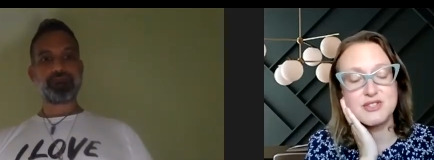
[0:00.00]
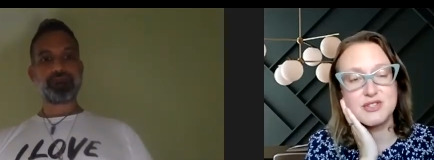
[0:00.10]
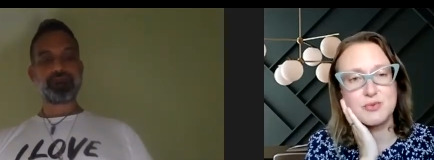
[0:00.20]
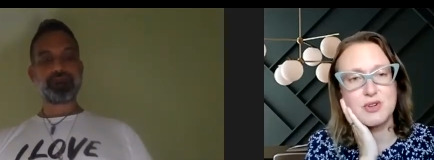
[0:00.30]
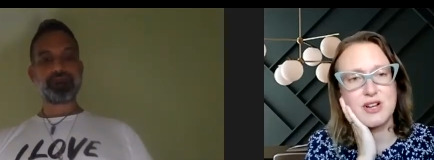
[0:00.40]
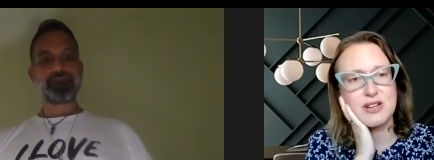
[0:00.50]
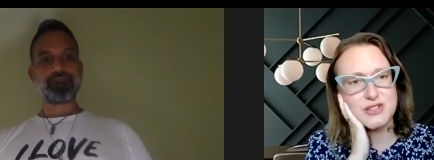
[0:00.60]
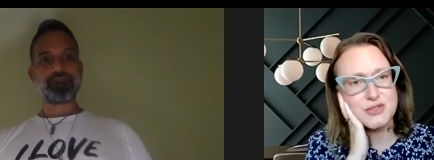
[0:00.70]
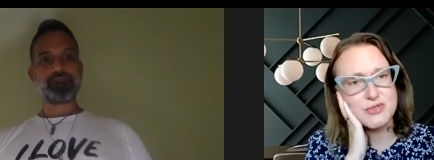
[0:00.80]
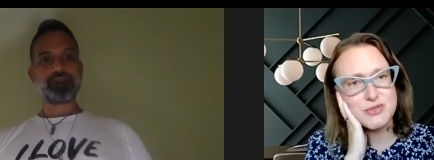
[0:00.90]
Speaker 1: into your work.
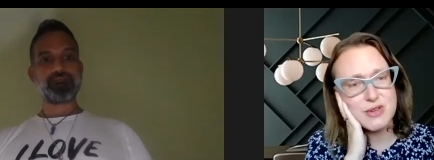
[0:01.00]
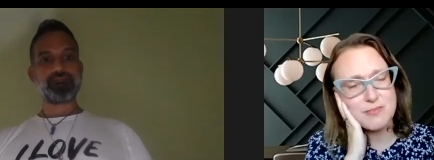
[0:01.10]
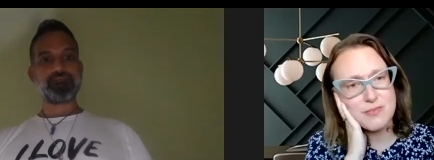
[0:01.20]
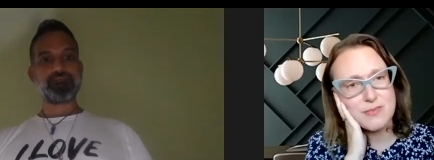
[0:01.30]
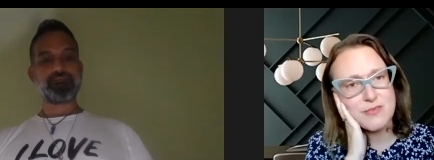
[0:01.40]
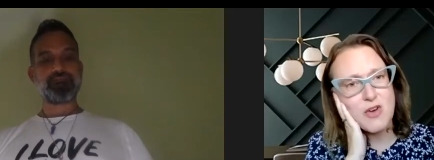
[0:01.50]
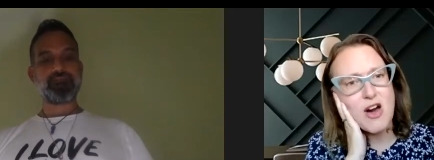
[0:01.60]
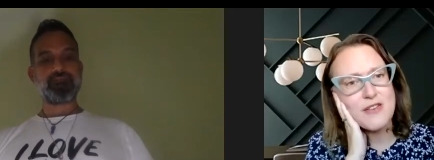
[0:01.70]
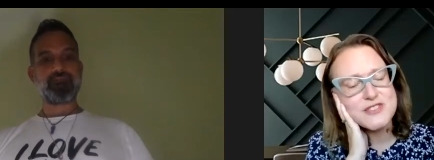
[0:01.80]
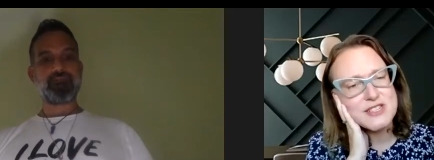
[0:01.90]
Do you do them
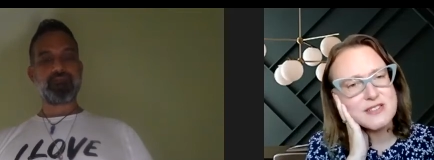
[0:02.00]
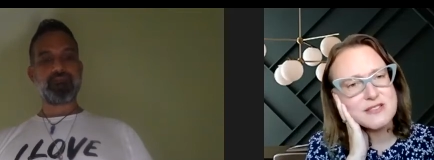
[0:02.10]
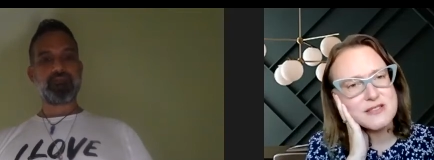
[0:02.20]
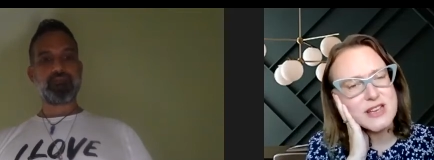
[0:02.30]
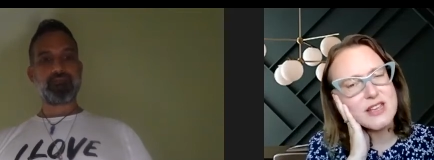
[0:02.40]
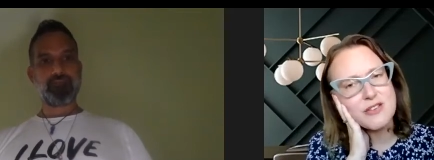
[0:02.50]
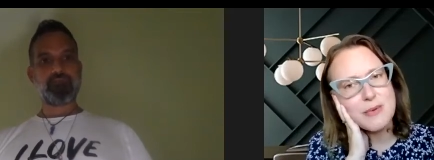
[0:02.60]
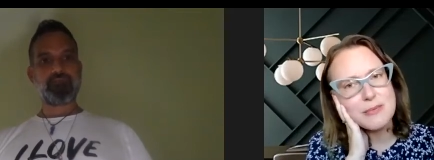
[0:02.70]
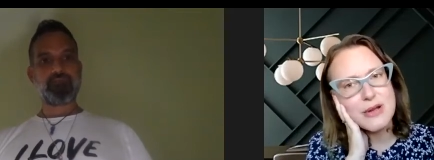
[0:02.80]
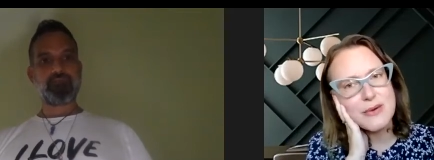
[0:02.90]
often? I
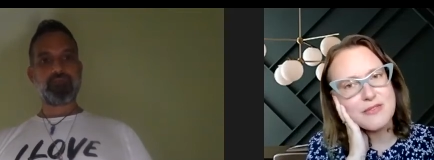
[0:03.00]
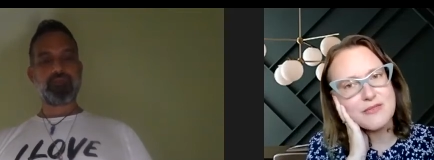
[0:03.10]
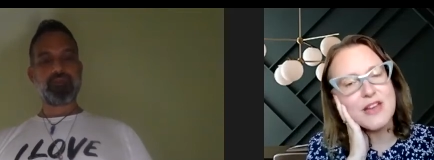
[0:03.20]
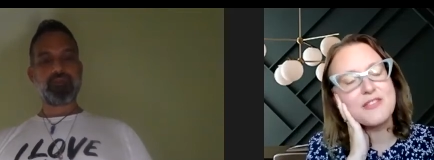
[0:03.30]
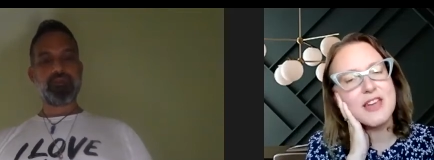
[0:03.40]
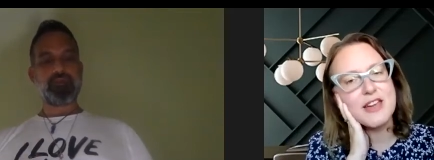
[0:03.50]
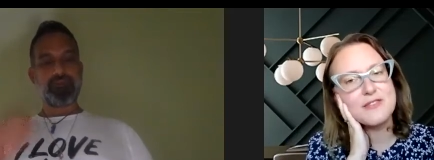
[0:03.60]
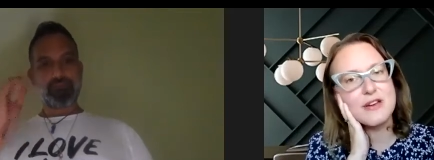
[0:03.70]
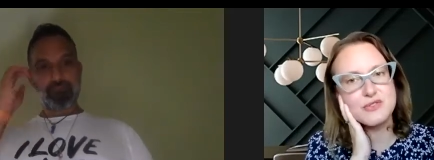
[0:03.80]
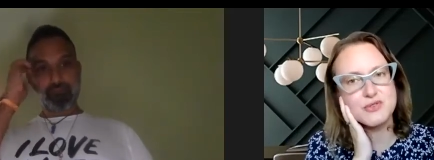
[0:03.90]
can't remember how I. I think
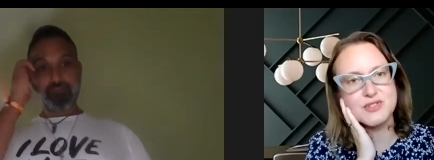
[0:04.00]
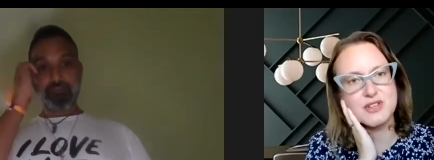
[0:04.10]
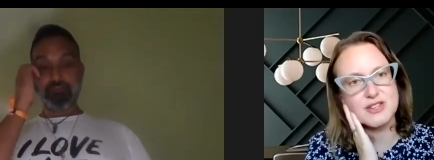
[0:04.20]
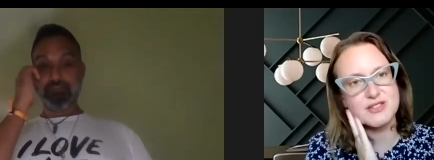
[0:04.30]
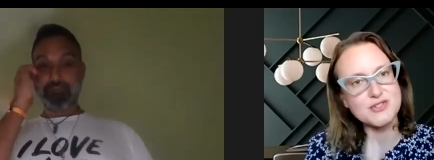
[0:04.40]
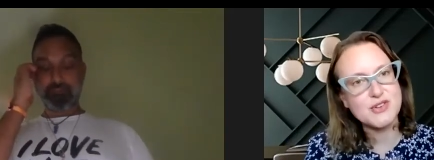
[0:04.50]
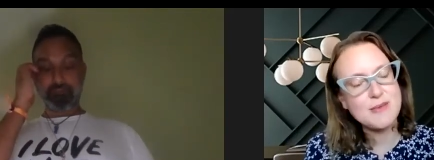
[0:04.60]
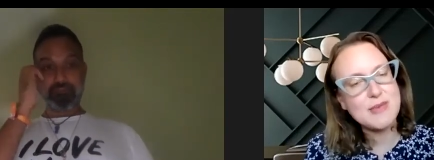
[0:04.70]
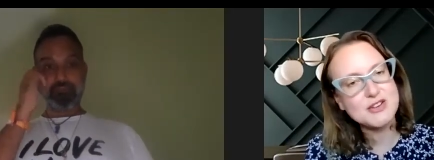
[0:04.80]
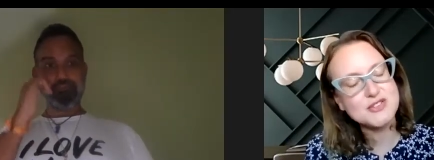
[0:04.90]
I found yours on
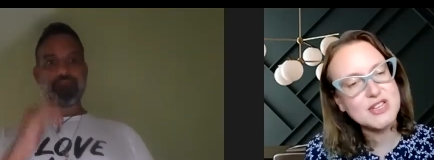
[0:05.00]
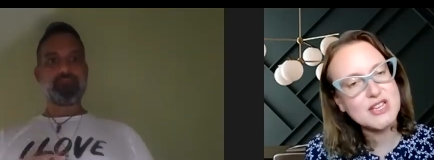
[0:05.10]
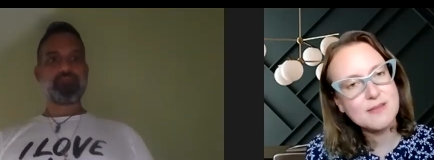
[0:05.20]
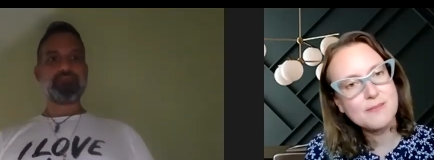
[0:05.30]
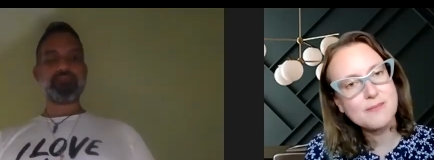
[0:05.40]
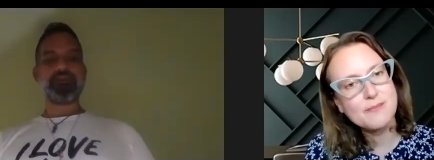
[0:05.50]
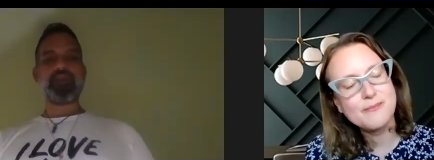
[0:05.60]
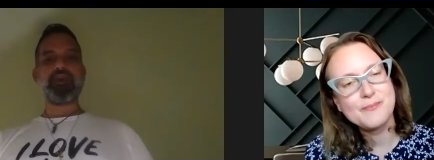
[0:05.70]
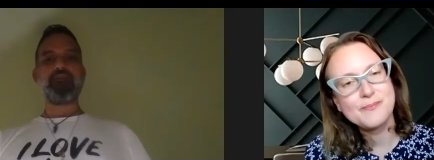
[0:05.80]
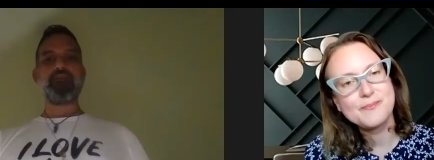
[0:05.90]
Instagram actually.
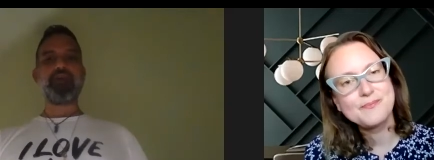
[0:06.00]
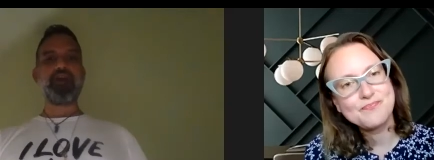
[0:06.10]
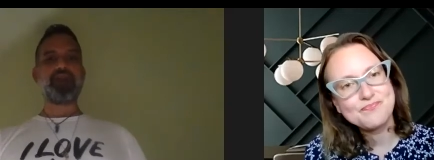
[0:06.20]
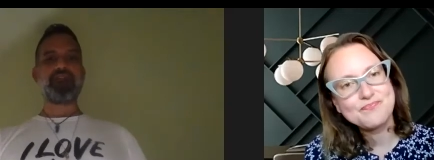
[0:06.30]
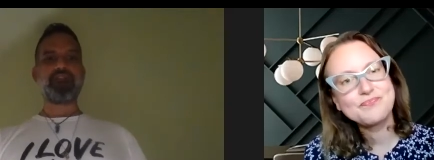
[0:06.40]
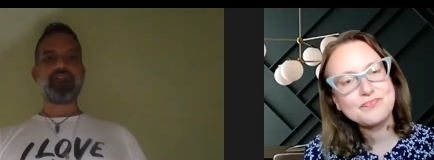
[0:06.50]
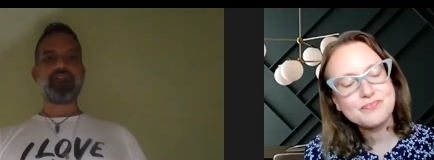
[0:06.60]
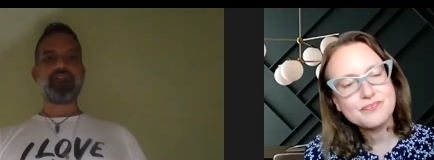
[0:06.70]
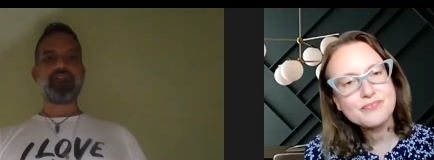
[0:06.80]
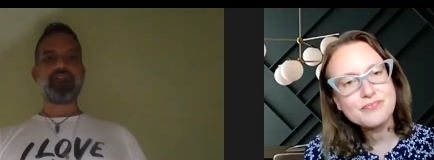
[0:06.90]
Yeah, we
Speaker 2: have
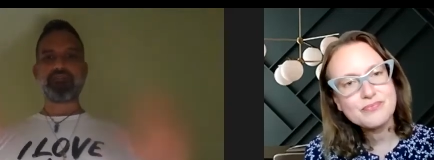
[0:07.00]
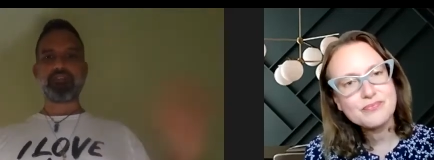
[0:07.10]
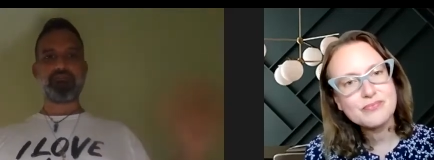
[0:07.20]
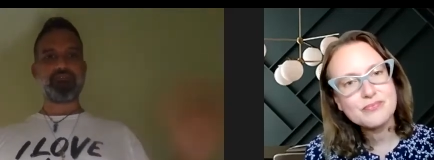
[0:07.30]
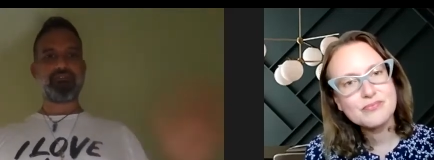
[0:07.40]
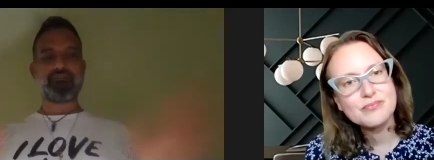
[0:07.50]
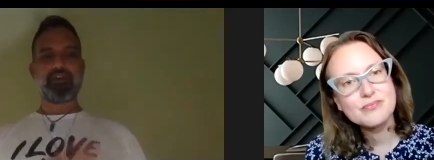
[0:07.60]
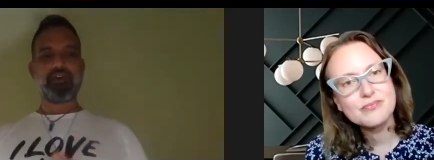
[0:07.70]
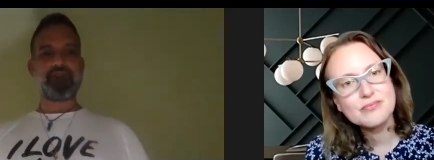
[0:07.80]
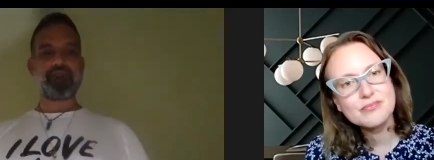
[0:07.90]
loads of
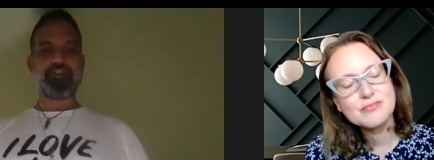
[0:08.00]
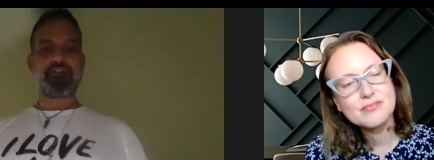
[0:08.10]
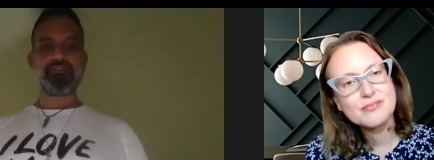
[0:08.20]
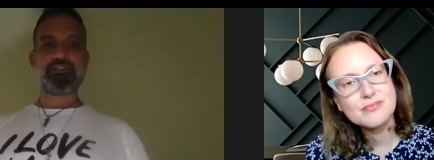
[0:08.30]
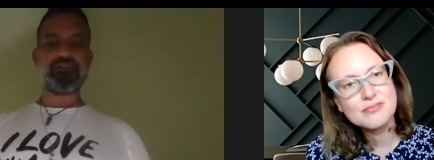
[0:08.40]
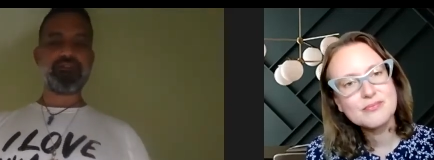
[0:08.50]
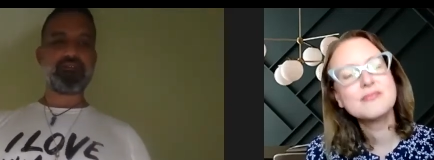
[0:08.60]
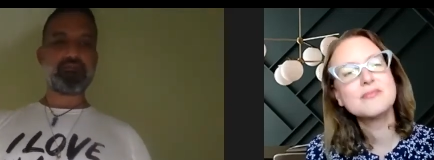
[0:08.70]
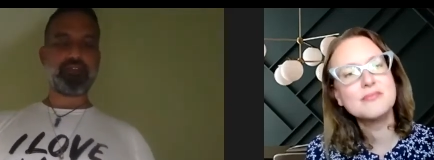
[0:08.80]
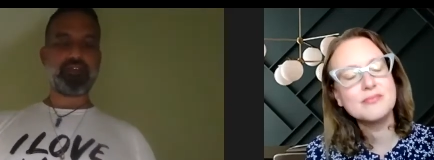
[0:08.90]
uh, free content.
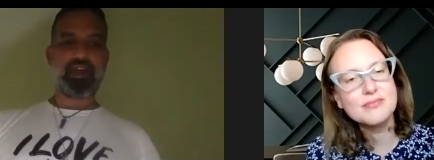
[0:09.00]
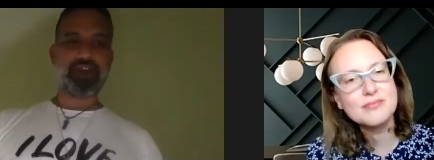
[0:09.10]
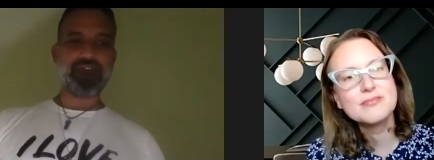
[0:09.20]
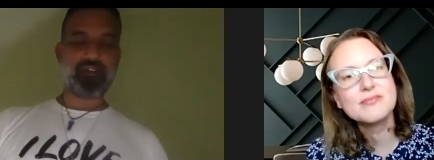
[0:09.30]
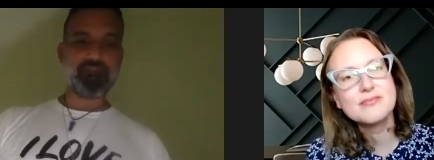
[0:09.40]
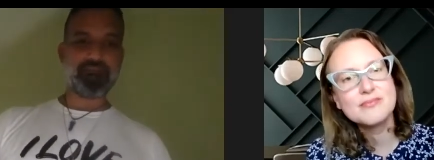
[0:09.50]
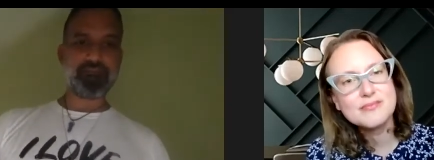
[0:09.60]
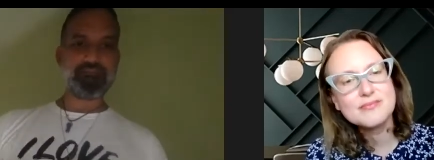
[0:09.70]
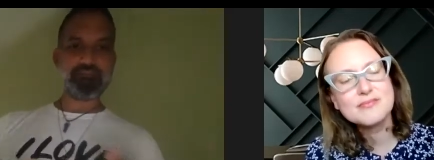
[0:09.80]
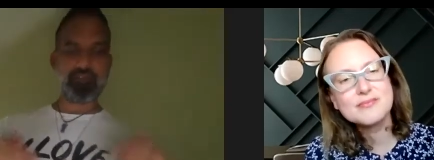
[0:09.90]
We have a
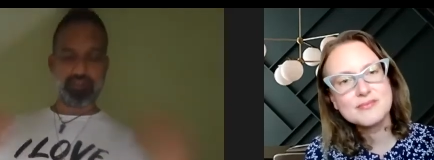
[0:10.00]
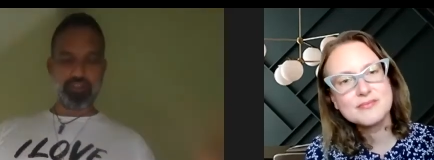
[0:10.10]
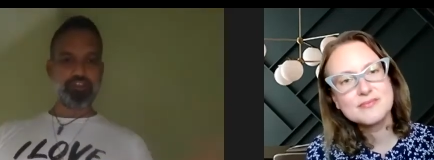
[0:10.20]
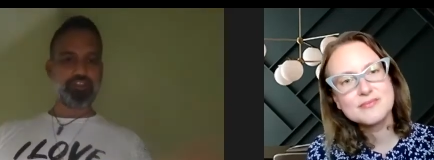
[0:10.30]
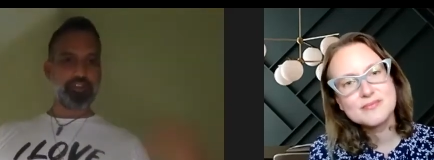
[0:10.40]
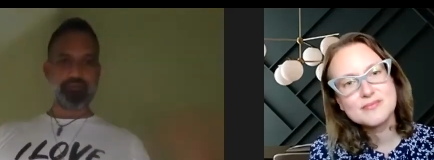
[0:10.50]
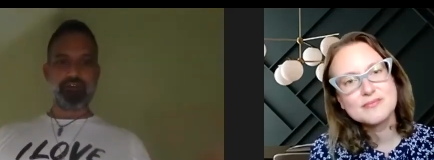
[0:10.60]
on YouTube. We have a